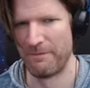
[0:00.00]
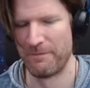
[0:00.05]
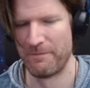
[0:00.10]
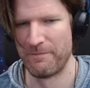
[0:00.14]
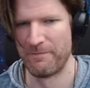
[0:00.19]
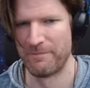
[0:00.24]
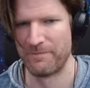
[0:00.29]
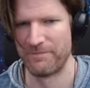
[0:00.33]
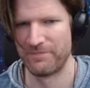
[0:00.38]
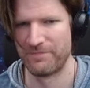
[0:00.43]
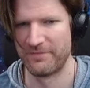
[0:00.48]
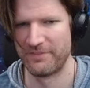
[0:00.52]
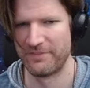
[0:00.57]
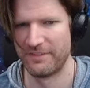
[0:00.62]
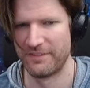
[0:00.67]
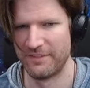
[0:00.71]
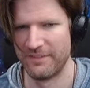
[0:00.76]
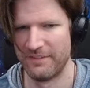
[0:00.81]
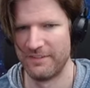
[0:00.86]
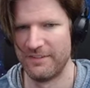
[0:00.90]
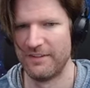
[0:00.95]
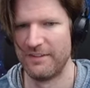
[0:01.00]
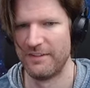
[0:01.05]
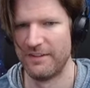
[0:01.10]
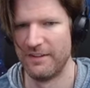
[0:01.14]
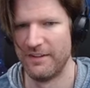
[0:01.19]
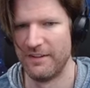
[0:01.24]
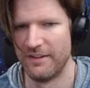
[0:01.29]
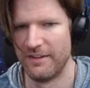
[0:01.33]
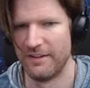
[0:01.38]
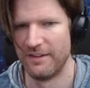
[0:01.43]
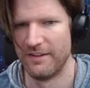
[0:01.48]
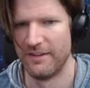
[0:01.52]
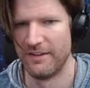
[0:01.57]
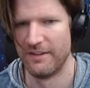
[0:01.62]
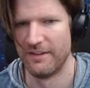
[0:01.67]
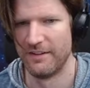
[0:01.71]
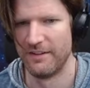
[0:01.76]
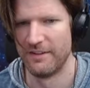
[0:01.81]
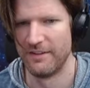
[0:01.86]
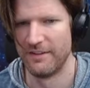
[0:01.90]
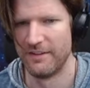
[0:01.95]

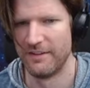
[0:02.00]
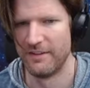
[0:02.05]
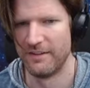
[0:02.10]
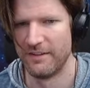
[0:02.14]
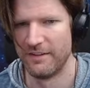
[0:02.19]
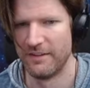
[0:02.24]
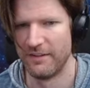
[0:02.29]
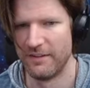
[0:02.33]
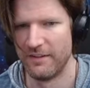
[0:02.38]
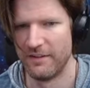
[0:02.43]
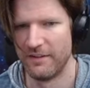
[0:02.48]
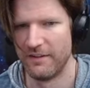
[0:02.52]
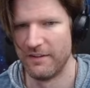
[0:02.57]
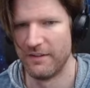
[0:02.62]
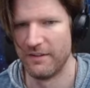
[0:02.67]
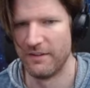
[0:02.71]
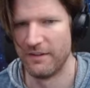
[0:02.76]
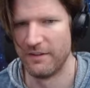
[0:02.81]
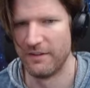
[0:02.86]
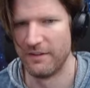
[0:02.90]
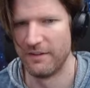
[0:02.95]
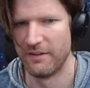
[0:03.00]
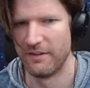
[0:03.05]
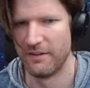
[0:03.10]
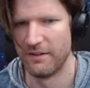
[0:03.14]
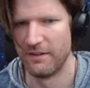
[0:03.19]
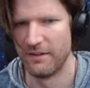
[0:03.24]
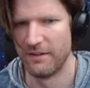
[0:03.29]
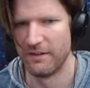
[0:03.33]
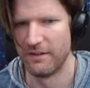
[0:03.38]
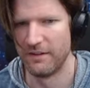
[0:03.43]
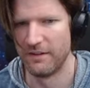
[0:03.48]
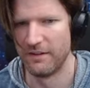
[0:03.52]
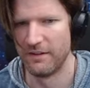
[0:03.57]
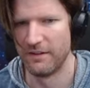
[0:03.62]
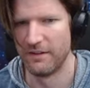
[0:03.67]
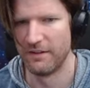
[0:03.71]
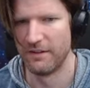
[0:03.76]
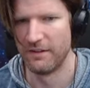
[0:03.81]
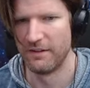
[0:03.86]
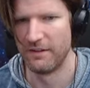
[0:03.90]
[no speech]